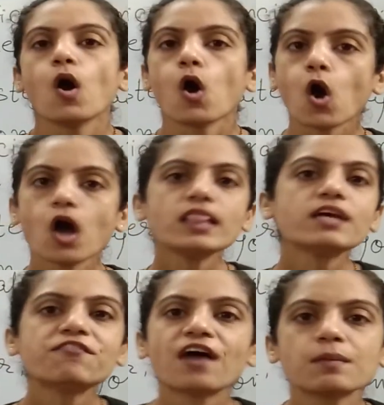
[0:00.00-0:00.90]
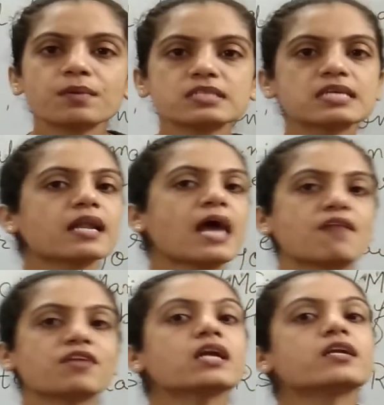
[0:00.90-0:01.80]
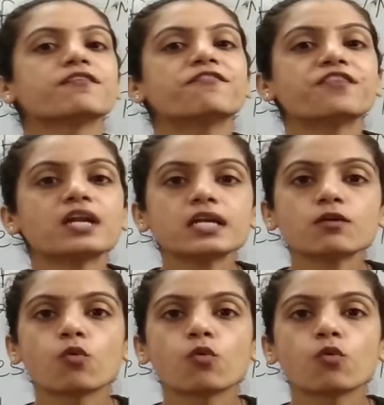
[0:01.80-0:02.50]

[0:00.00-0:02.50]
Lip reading: all the fibers are having a different